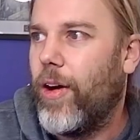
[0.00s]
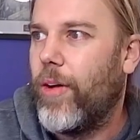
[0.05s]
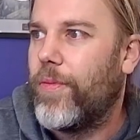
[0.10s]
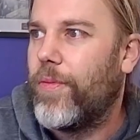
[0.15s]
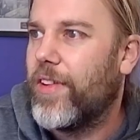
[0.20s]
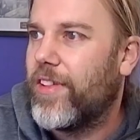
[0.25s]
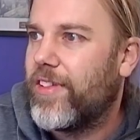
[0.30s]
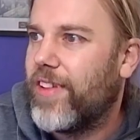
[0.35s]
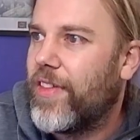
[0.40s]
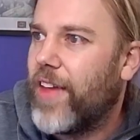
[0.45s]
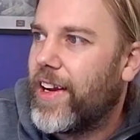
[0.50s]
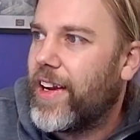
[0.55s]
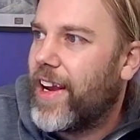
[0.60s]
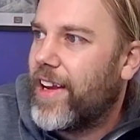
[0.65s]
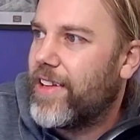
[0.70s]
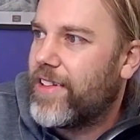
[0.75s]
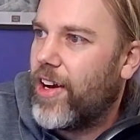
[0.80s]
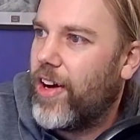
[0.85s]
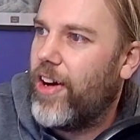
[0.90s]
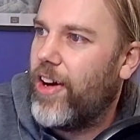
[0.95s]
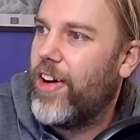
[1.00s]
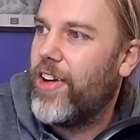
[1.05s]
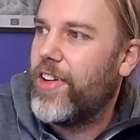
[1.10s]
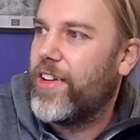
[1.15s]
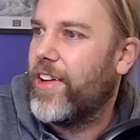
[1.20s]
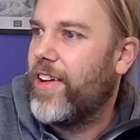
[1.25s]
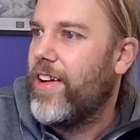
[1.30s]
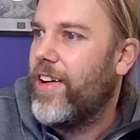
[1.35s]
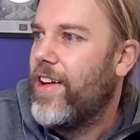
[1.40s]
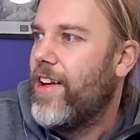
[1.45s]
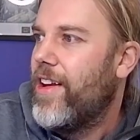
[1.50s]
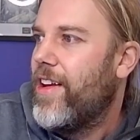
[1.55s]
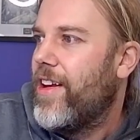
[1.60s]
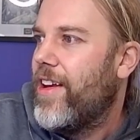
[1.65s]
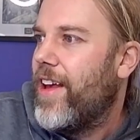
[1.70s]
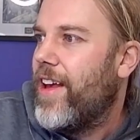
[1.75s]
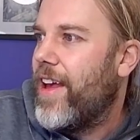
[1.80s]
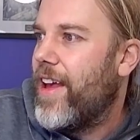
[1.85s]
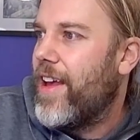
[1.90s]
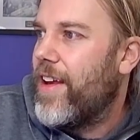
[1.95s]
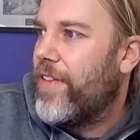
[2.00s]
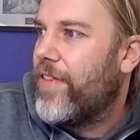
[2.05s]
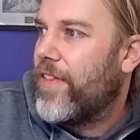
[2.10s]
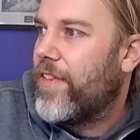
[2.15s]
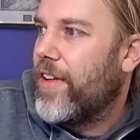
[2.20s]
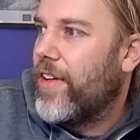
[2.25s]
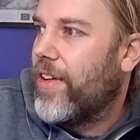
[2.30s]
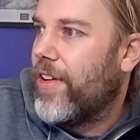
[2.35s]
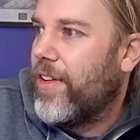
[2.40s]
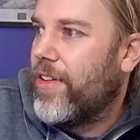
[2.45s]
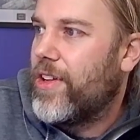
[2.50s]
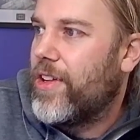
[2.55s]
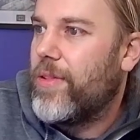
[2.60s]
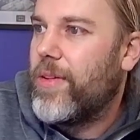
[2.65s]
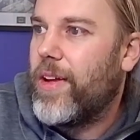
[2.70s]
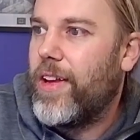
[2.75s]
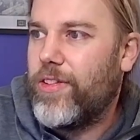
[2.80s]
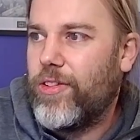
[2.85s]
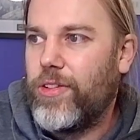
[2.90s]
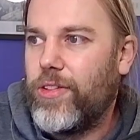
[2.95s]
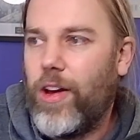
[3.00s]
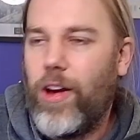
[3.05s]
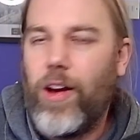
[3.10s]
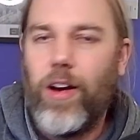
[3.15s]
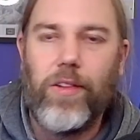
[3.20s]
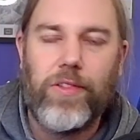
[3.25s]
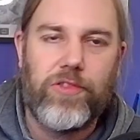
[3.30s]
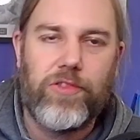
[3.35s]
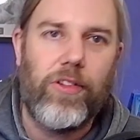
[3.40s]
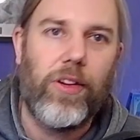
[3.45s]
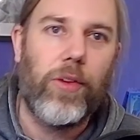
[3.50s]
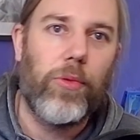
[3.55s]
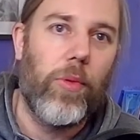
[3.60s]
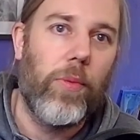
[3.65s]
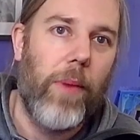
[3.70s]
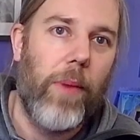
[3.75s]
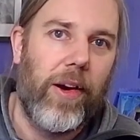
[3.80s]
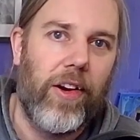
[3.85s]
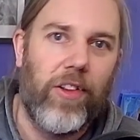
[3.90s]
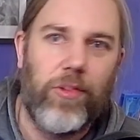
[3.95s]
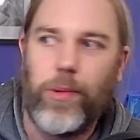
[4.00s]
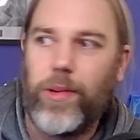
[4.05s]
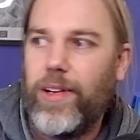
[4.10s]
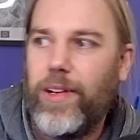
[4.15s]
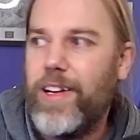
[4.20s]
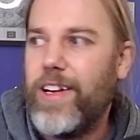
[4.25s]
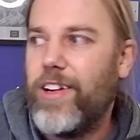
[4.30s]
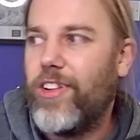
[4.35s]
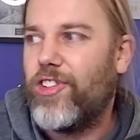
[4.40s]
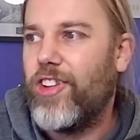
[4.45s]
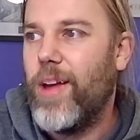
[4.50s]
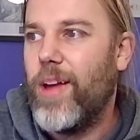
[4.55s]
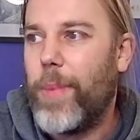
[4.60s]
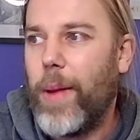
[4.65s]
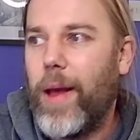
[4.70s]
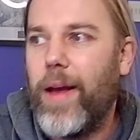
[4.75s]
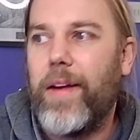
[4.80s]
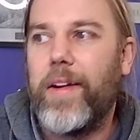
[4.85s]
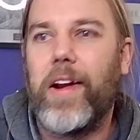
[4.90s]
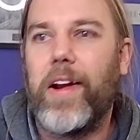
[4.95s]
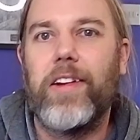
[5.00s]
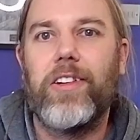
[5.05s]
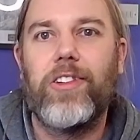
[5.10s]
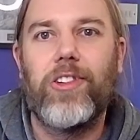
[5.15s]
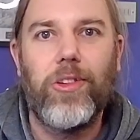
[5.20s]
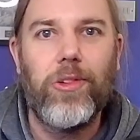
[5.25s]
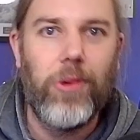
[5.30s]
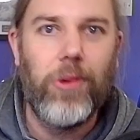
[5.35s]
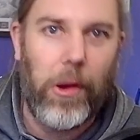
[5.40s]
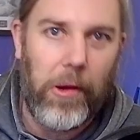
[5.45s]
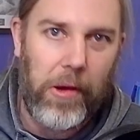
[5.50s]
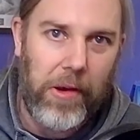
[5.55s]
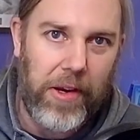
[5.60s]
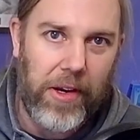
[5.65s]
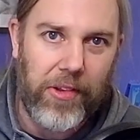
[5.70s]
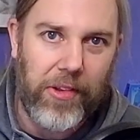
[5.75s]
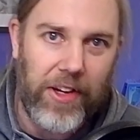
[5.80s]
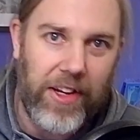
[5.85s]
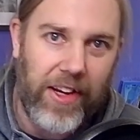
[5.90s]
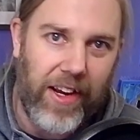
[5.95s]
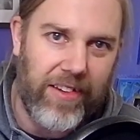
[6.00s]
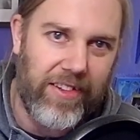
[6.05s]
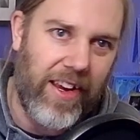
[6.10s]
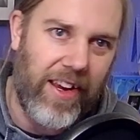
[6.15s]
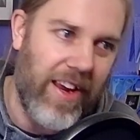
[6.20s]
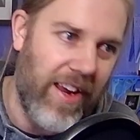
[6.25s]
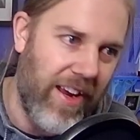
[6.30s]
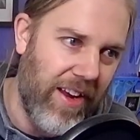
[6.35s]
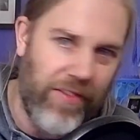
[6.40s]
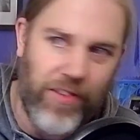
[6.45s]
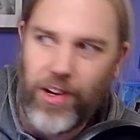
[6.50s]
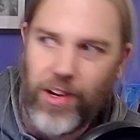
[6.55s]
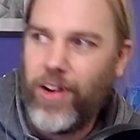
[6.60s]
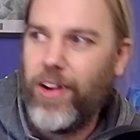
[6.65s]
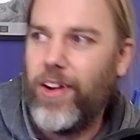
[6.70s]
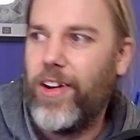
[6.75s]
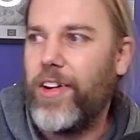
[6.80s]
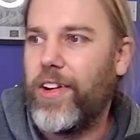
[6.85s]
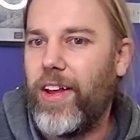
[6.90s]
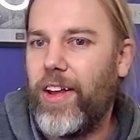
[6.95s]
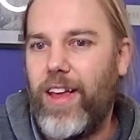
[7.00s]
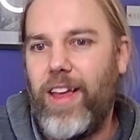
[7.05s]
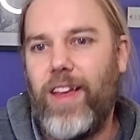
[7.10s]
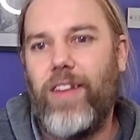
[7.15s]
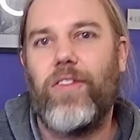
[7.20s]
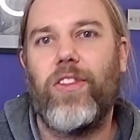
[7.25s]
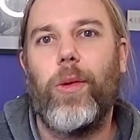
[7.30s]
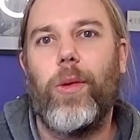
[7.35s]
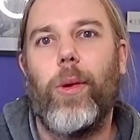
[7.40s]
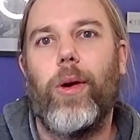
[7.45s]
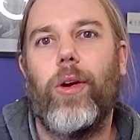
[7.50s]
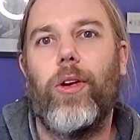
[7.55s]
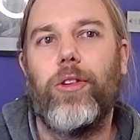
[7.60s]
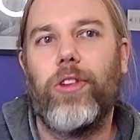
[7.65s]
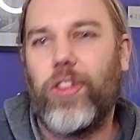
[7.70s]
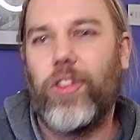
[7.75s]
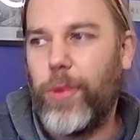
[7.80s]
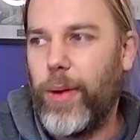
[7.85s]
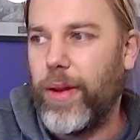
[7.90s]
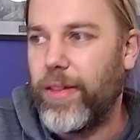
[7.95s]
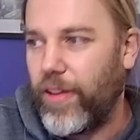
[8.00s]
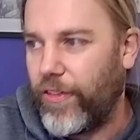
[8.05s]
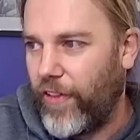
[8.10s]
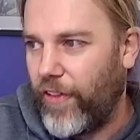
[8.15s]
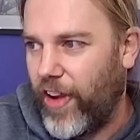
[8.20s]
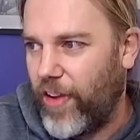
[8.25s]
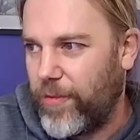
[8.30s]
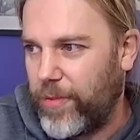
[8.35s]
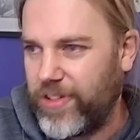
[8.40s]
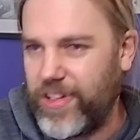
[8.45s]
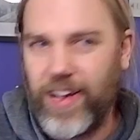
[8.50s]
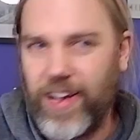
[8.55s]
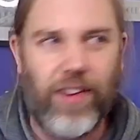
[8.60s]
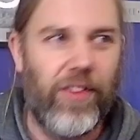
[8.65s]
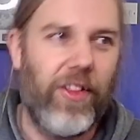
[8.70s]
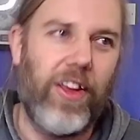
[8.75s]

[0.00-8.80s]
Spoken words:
Obviously that gets harder if your unit is under half strength with -1 leadership, and I do like that it gets even harder if you are under 25%.